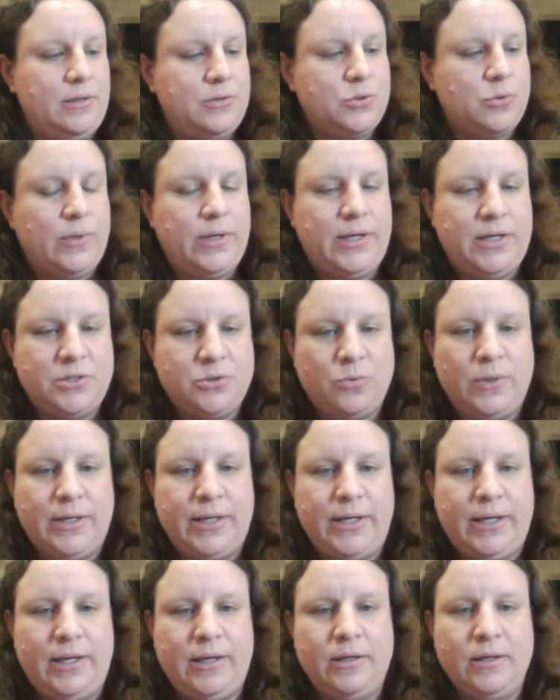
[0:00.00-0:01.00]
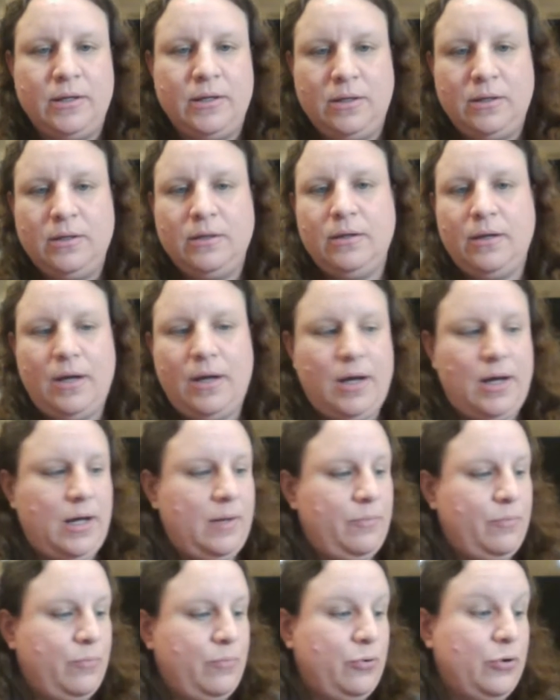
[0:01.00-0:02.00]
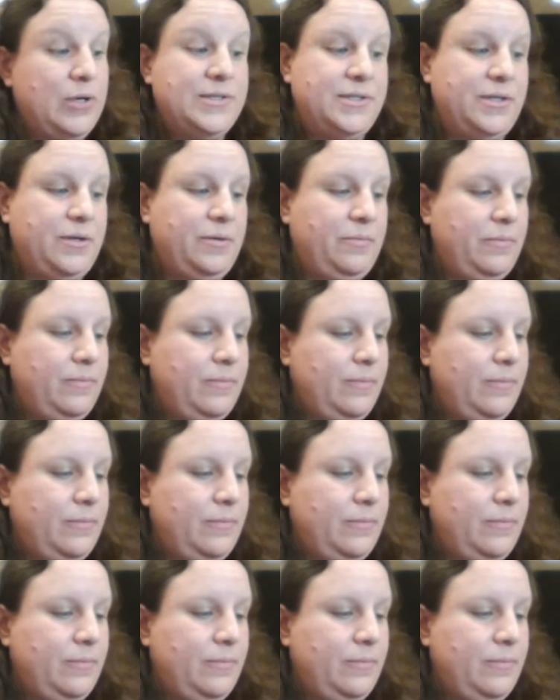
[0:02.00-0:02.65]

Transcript: 2020 Prism.